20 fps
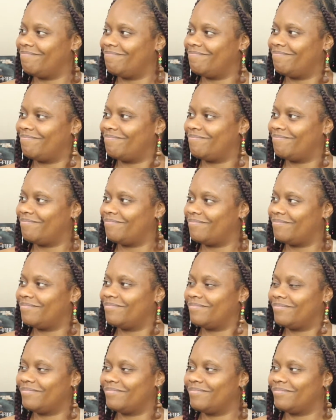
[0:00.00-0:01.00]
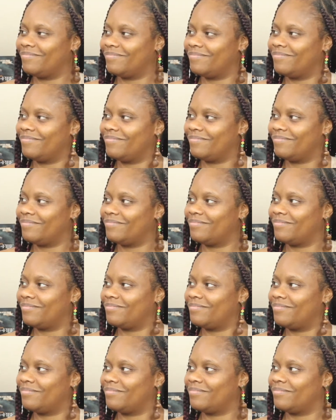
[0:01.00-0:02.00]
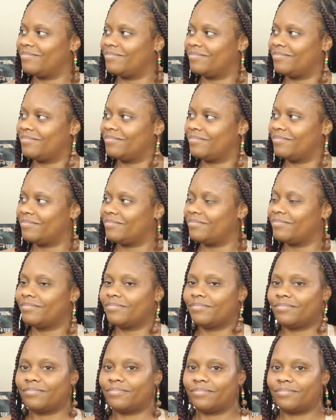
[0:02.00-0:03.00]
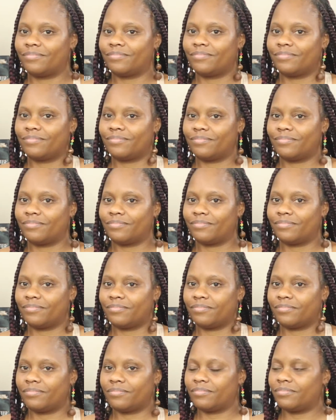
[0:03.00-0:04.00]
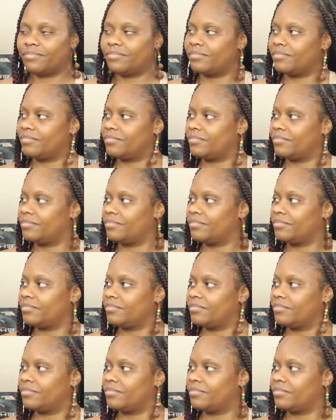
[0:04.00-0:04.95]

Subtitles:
No words are spoken by the person on screen.